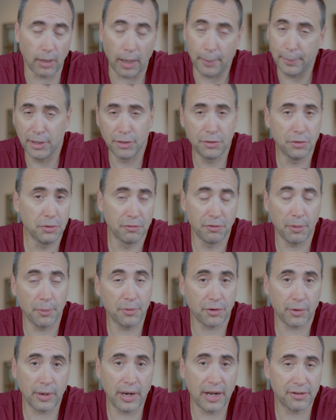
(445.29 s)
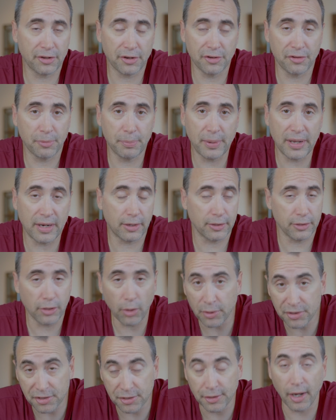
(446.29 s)
I'm going to do from scratch because it's better.
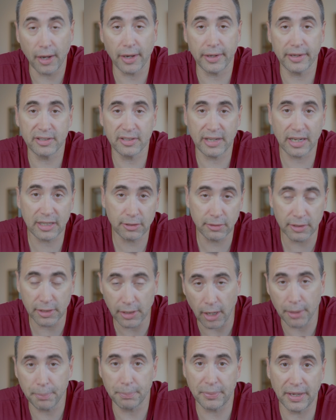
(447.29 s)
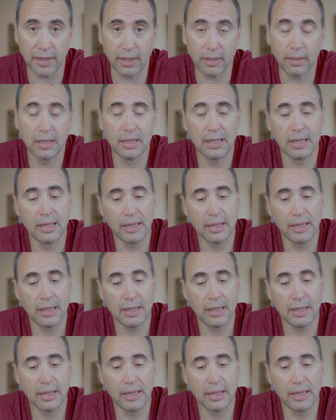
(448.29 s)
No, it's not. It's actually not better.